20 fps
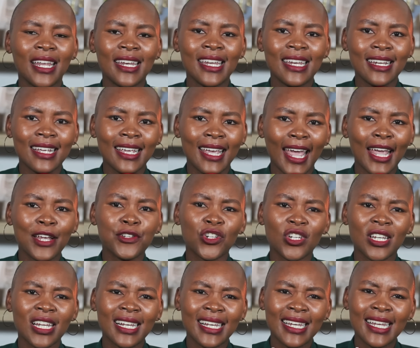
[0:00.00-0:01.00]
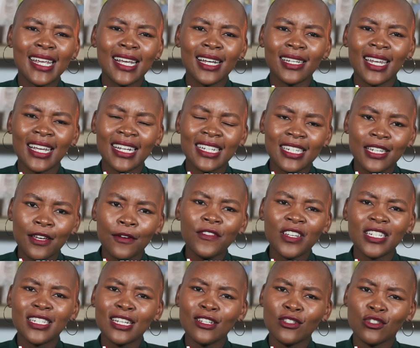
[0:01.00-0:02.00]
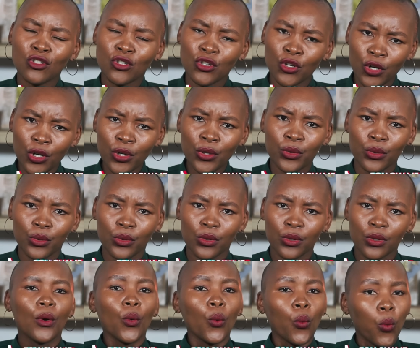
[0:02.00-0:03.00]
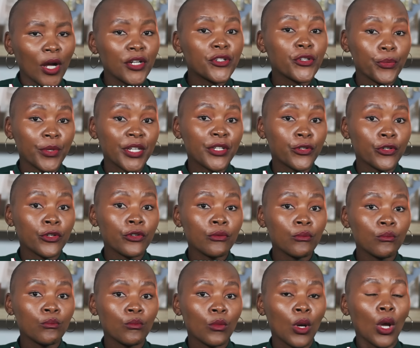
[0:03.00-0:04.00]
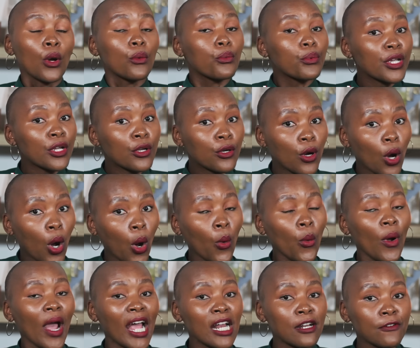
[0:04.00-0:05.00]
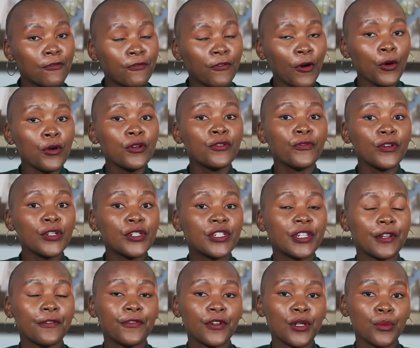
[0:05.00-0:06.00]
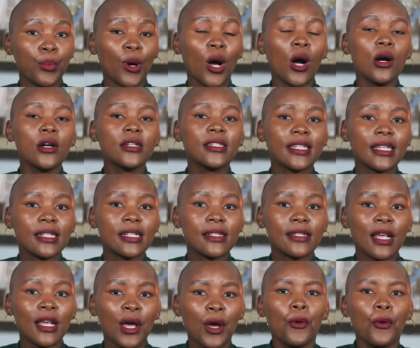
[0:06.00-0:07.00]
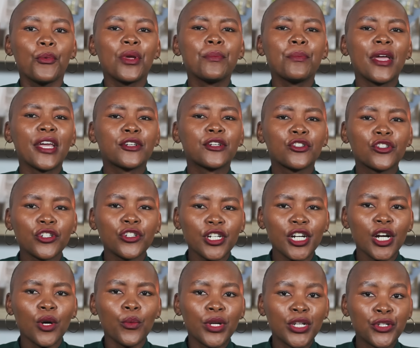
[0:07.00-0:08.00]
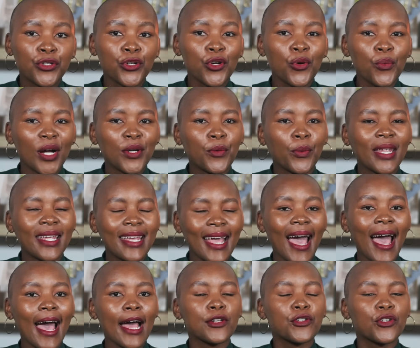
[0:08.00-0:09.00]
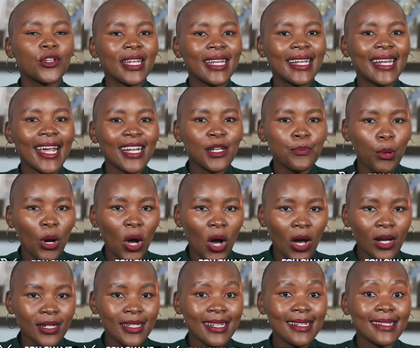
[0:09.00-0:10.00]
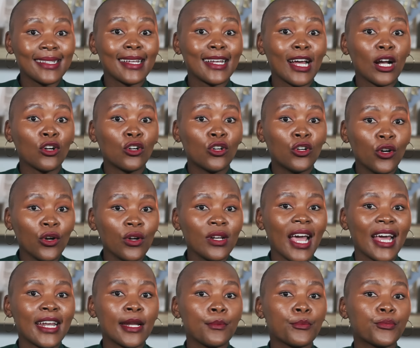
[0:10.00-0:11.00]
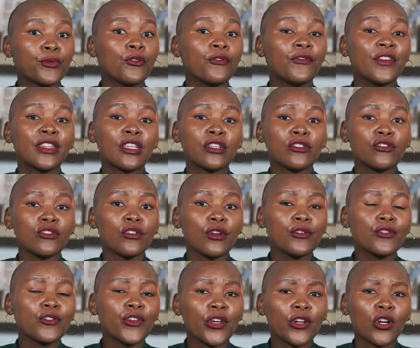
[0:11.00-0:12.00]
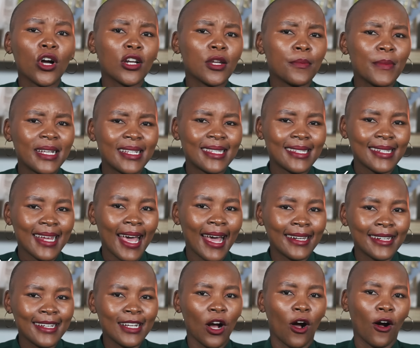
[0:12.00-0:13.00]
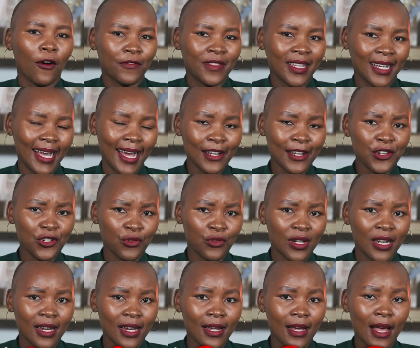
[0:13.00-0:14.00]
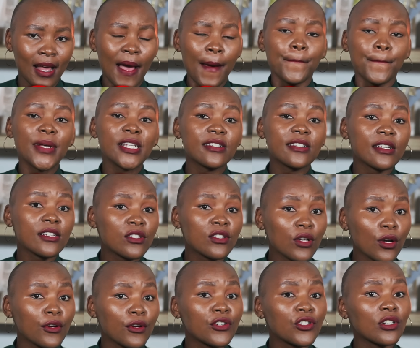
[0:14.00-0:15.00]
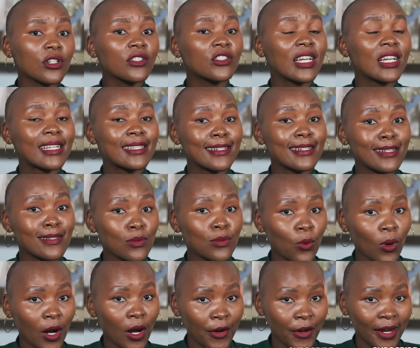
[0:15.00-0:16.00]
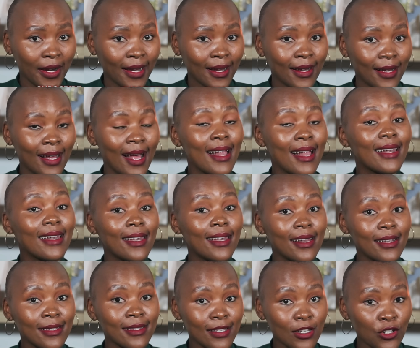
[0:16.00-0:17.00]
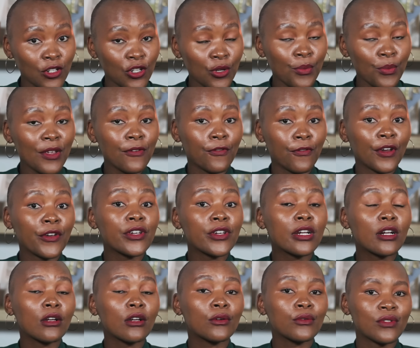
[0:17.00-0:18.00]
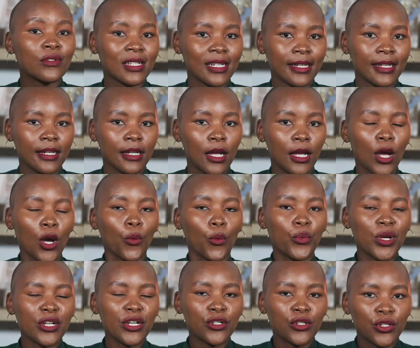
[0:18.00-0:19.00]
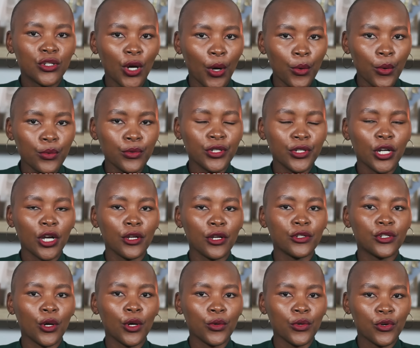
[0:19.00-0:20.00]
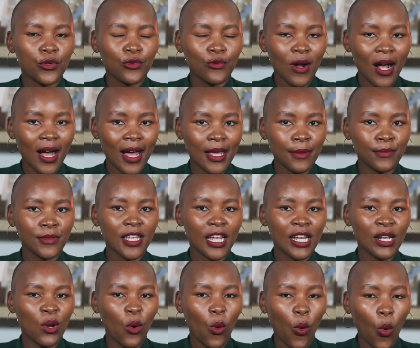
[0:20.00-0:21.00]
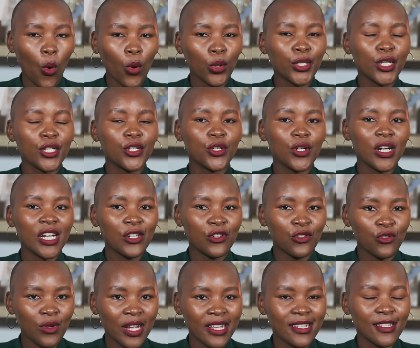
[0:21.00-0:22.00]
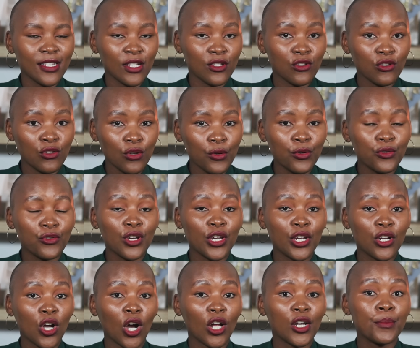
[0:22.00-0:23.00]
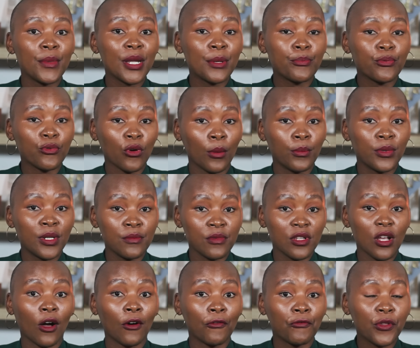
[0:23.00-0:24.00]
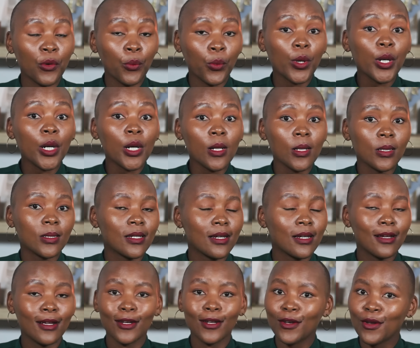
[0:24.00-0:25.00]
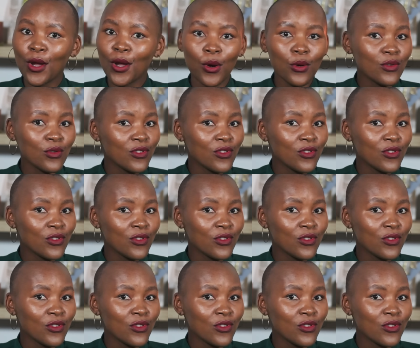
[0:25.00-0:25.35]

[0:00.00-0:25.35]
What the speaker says: and engage in illegal activities too. What do? We go and vote for different parties. We make sure we do what we can to elect parties that are good at improving the socio-economic standing of the country. Mr. Social Justice Warrior, listen to me very closely. We don't condone crimes in order to address the socio-economic problems of the world. No,